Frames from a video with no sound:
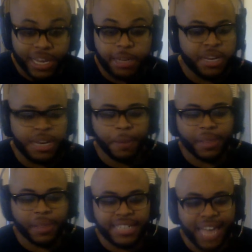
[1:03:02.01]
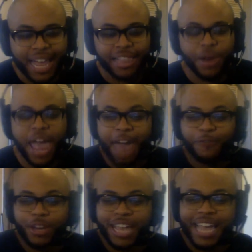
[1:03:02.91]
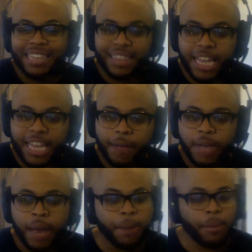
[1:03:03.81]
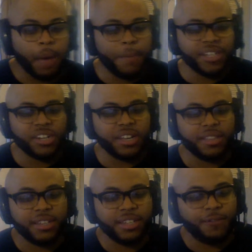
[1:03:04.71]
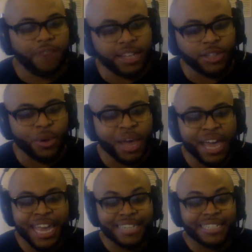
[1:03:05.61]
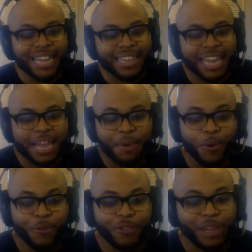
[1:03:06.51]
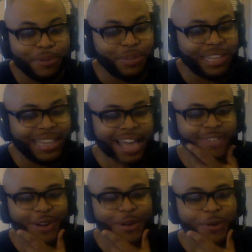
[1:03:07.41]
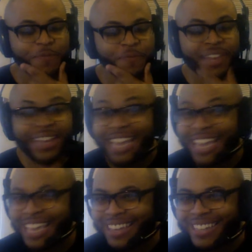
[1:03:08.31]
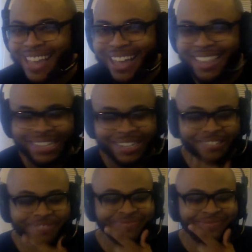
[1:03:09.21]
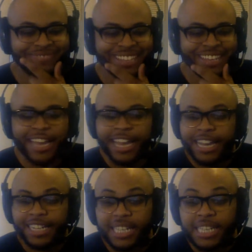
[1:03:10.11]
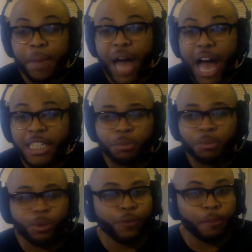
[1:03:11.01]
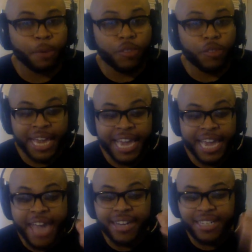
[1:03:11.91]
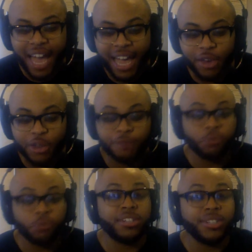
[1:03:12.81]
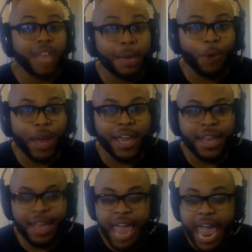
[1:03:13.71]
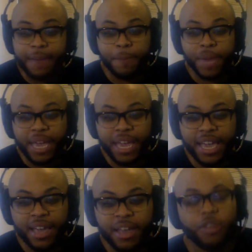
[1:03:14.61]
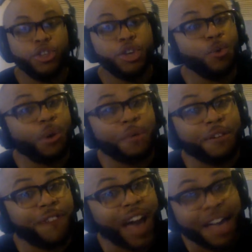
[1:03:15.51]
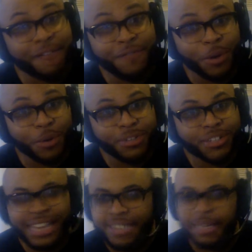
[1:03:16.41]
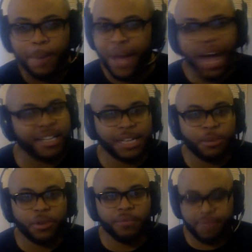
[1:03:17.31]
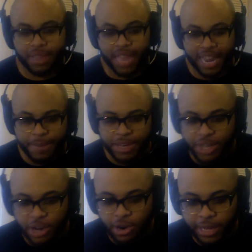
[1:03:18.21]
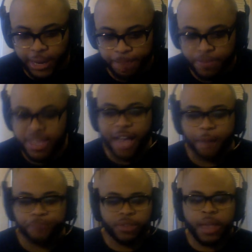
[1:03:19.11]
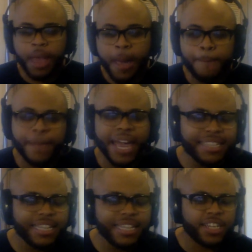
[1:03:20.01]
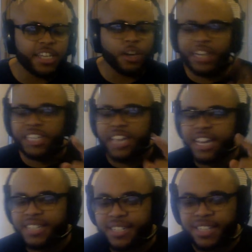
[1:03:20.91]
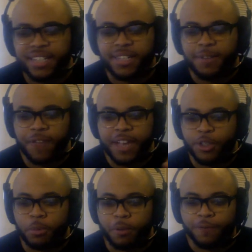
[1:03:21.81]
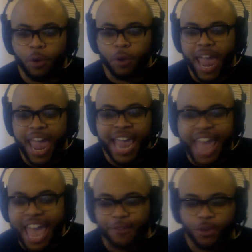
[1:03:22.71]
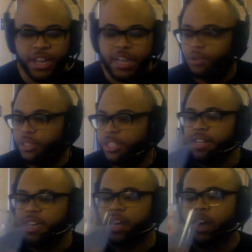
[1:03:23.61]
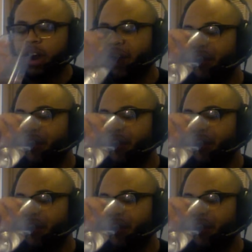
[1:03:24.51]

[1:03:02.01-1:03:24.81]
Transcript: to manipulate Tyler after Caitlyn leaves, but by mentioning this to Faisal, he is telling him who flipped on the last vote. He and Tyler. Because it's impossible for both he and Tyler to vote the same way and be 2 of the 5 votes. It's impossible, like I mentioned earlier. Now, pay attention to what JC says to Faisal before and after he goes to the DR.